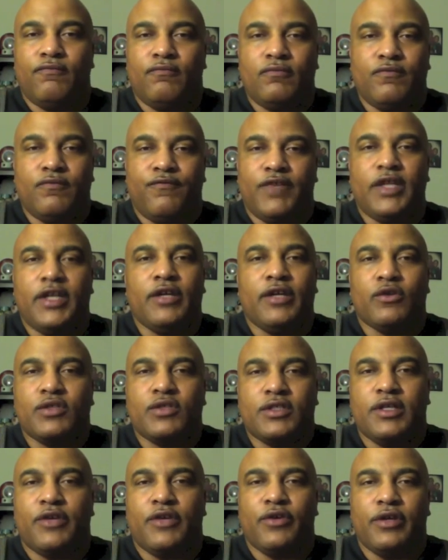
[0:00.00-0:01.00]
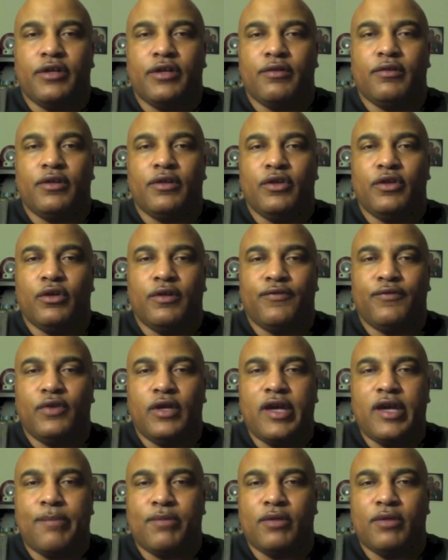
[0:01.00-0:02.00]
video stuttering. You know, if you
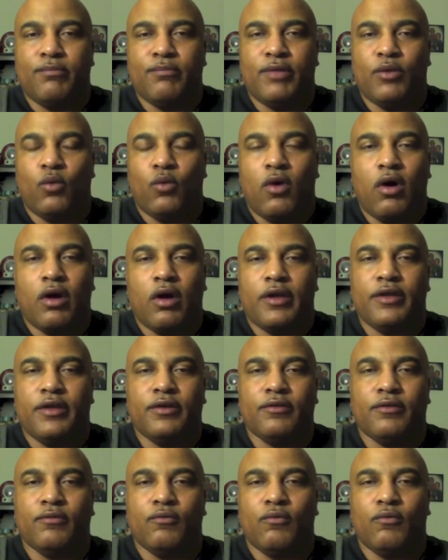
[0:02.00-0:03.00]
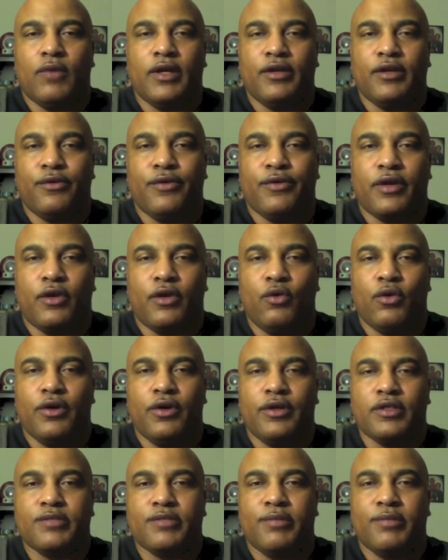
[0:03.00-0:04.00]
happen to be walking while you're
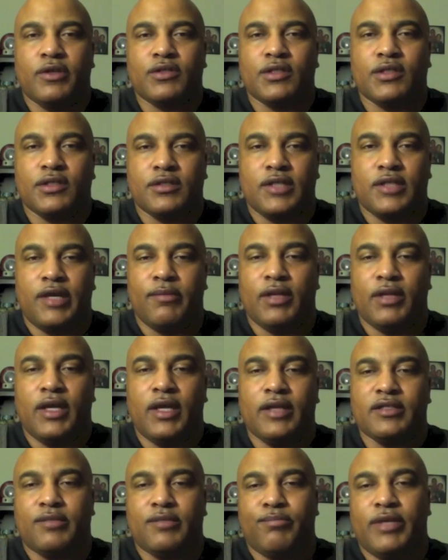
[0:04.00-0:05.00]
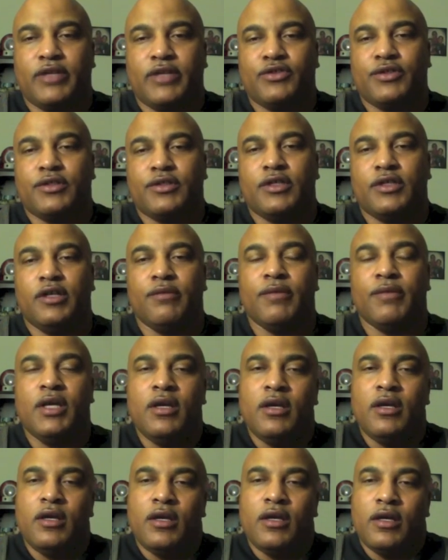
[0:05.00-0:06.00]
recording, it's supposed to stabilize the picture some.
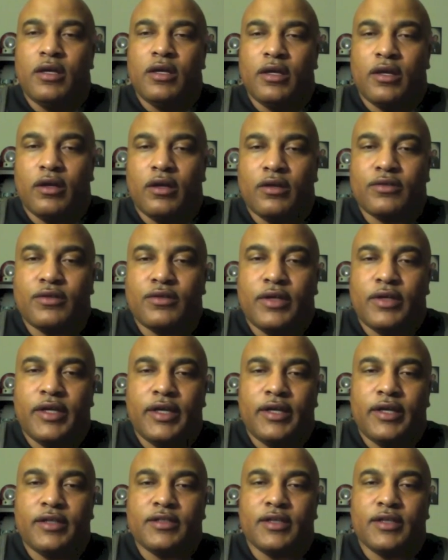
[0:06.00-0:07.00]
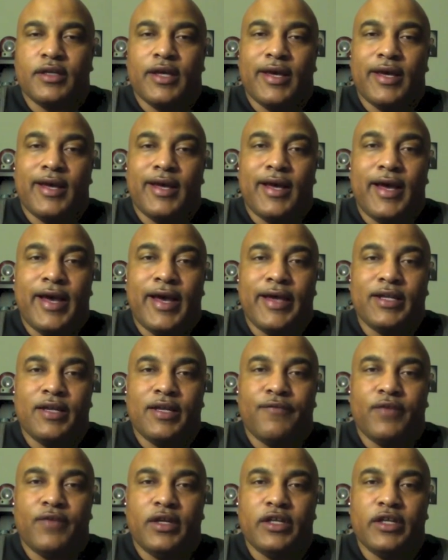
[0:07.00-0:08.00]
It also has a high
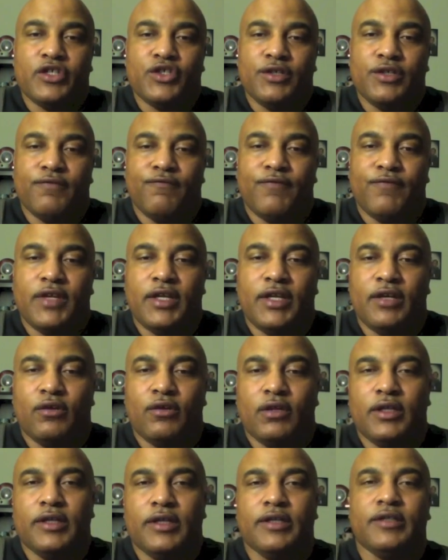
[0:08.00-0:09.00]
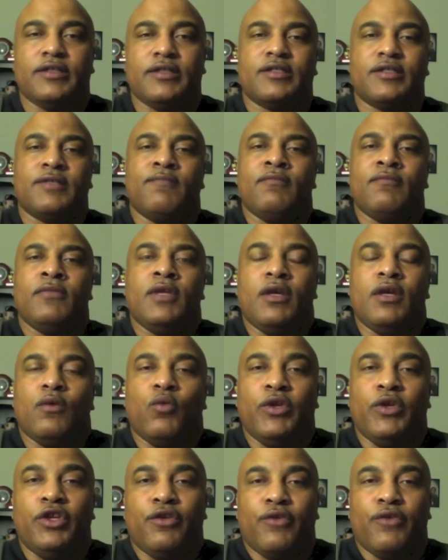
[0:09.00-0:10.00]
definition video lens.
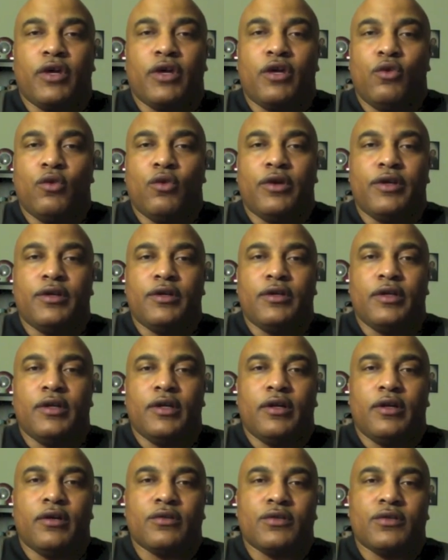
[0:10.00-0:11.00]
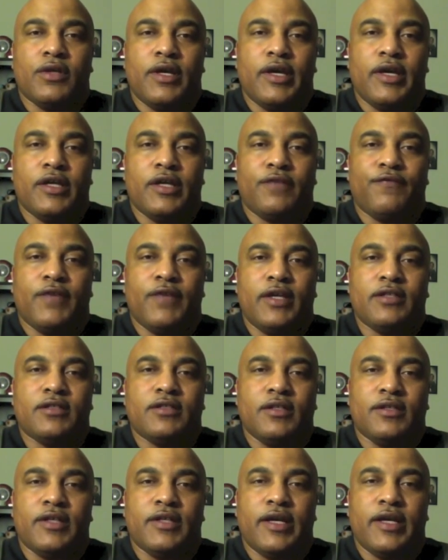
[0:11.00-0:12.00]
When you're recording, it also has face
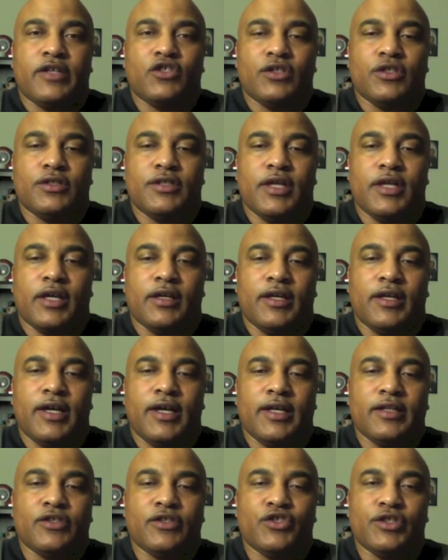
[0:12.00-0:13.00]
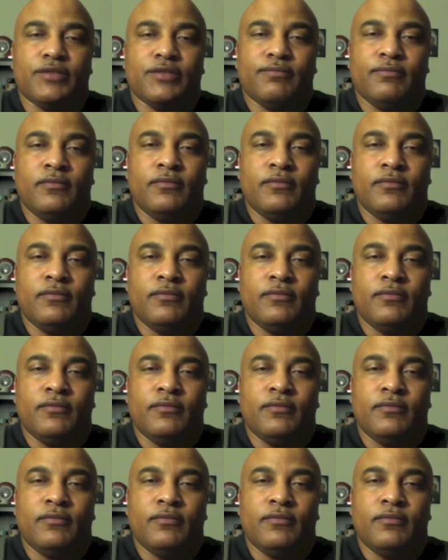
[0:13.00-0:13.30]
detection technology.